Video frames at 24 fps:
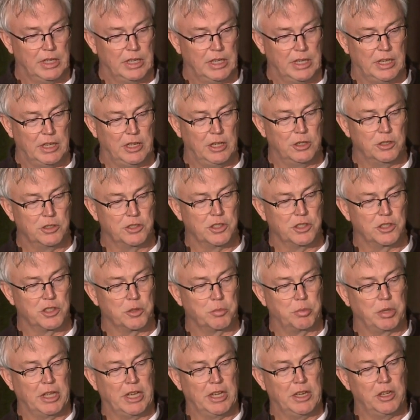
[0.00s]
And here's the
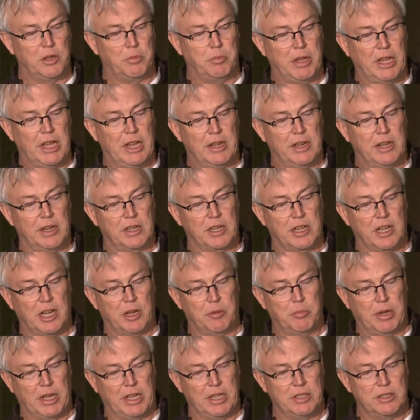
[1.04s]
supply and demand on
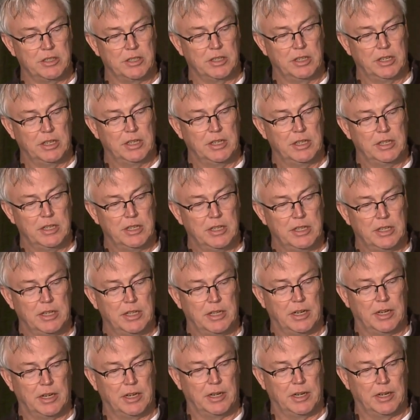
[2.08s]
combines.
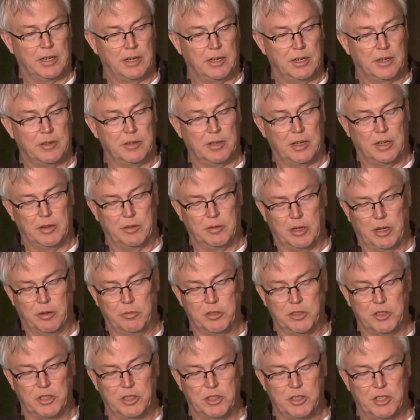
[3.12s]

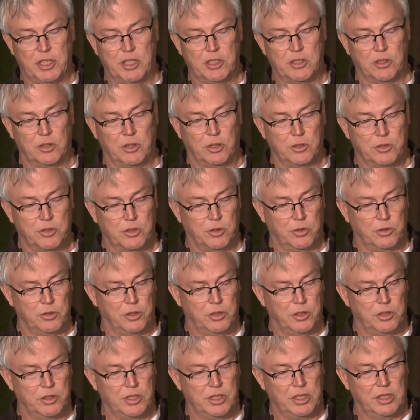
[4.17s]
Obviously seasonal, so you
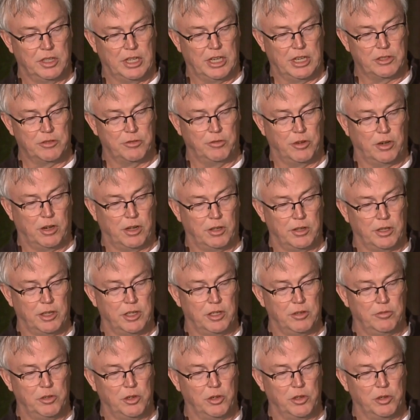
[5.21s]
could see last fall, end
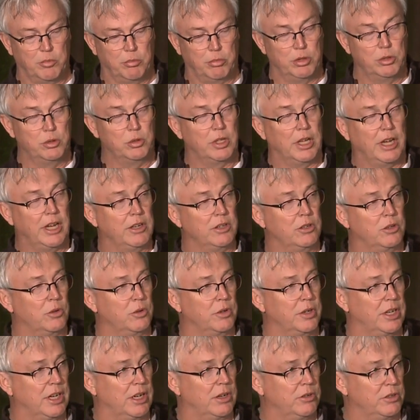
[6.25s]
of year, the blue line
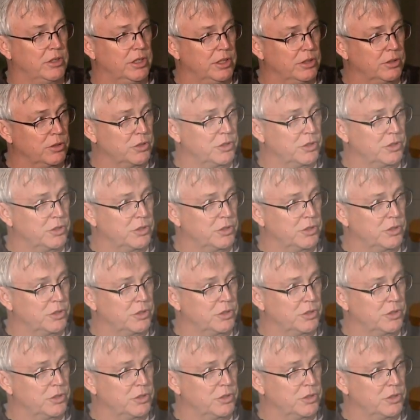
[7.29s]
going down, dealers